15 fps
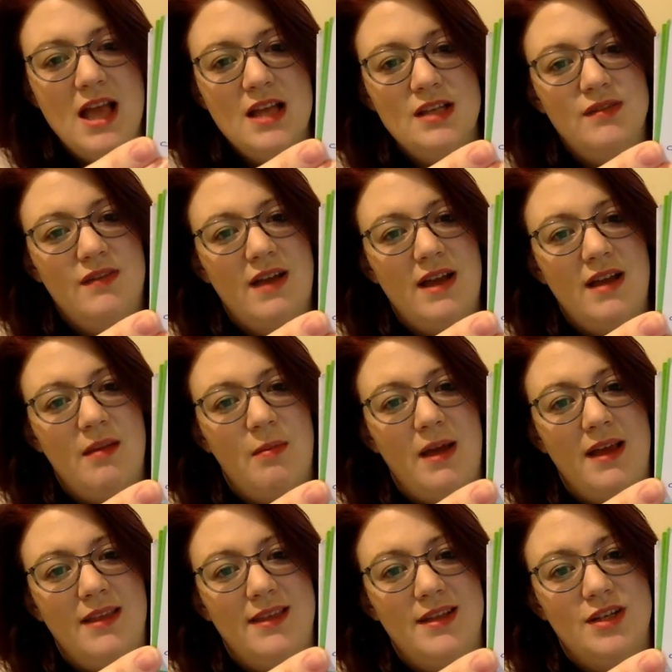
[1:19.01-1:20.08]
divided
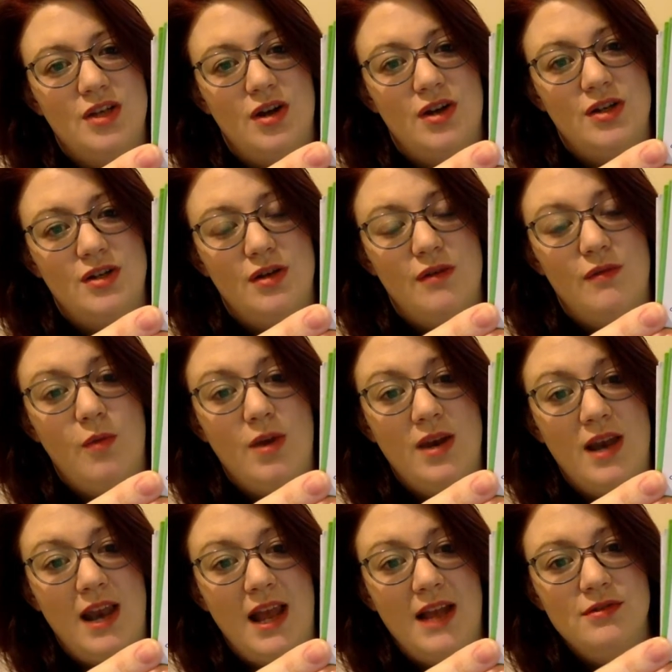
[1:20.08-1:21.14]
by the charge of one
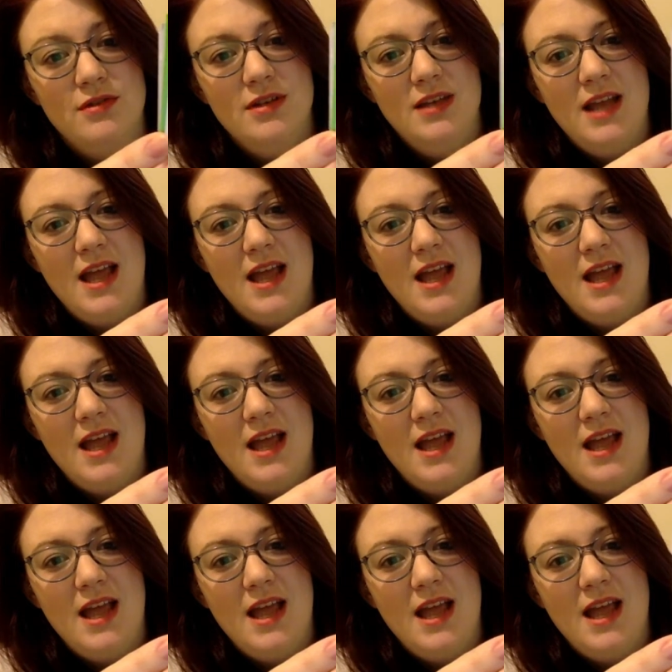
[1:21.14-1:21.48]
electron,